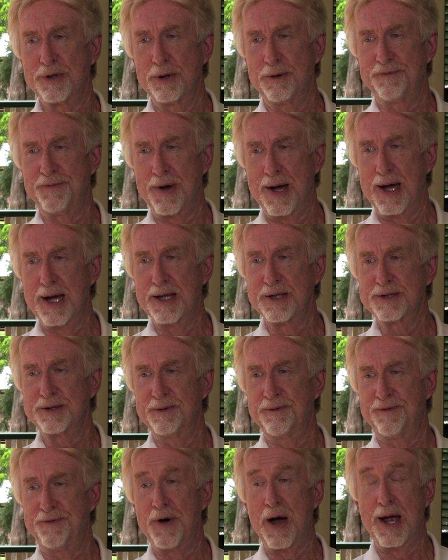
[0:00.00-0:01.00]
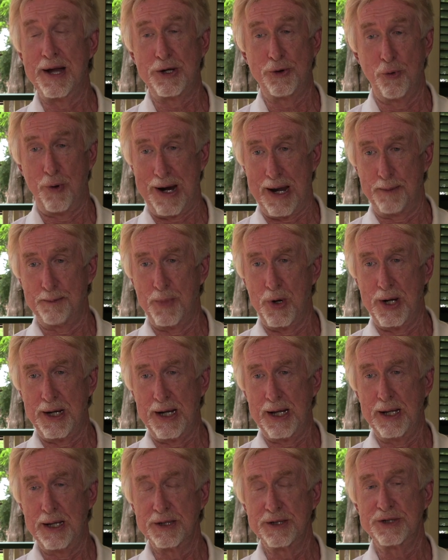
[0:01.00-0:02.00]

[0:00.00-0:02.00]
to find grant money,